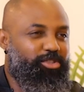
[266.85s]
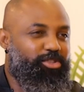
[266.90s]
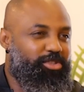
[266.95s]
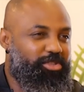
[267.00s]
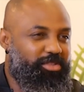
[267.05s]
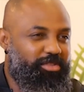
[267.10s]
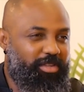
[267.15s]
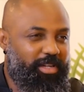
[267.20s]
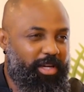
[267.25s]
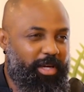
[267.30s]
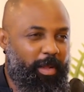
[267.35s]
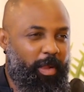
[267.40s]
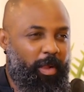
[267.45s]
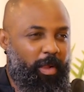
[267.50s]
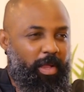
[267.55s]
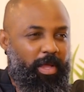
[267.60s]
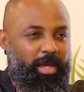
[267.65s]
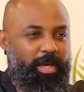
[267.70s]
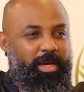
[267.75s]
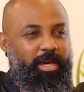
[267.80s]
Injury,
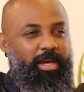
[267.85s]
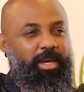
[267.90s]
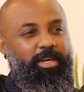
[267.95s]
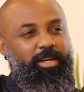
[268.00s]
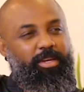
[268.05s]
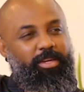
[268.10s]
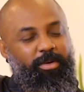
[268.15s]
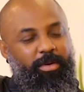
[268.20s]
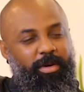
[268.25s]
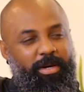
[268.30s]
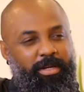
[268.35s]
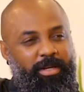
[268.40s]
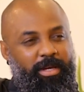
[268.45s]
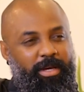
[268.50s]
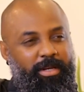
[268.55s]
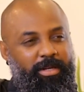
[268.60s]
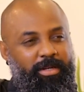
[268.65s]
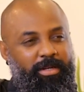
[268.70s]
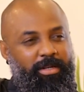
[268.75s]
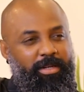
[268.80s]
you know,
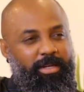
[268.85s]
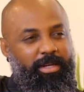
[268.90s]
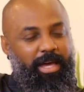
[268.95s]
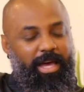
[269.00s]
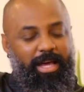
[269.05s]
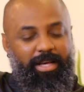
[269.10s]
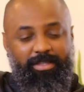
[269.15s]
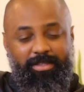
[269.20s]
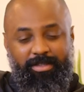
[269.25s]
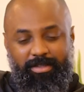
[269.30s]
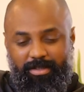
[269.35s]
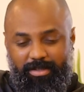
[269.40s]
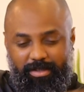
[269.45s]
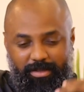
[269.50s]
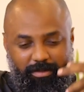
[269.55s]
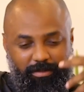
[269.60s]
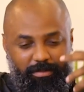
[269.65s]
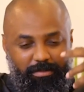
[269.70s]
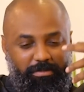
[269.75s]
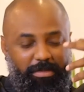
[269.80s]
and it has
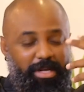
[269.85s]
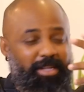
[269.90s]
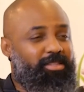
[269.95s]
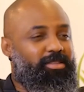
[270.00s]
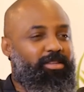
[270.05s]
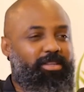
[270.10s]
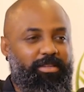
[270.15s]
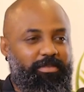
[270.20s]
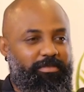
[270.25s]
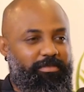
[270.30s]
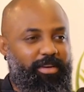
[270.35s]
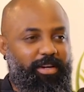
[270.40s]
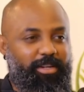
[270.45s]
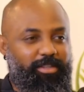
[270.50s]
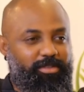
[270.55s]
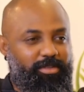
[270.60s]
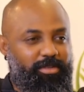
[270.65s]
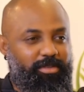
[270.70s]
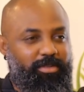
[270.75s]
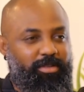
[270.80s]
mental
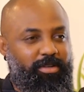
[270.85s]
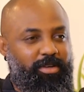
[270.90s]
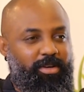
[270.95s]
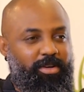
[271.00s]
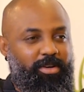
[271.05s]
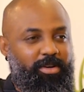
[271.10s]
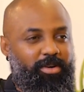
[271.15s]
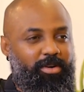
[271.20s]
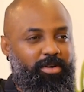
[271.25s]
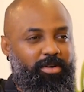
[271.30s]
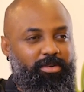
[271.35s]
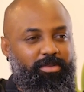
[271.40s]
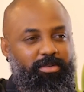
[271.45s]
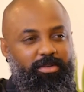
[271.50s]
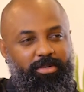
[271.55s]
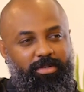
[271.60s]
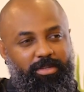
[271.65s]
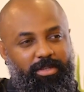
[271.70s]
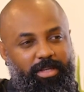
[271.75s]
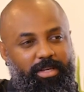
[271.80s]
effects on
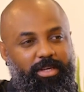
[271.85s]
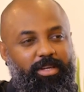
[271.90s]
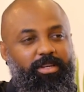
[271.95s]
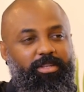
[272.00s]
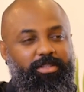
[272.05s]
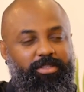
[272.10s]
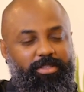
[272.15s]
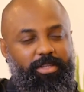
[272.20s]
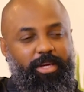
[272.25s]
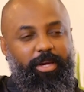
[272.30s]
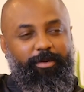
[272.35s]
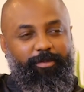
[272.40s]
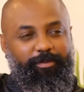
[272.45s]
the kids,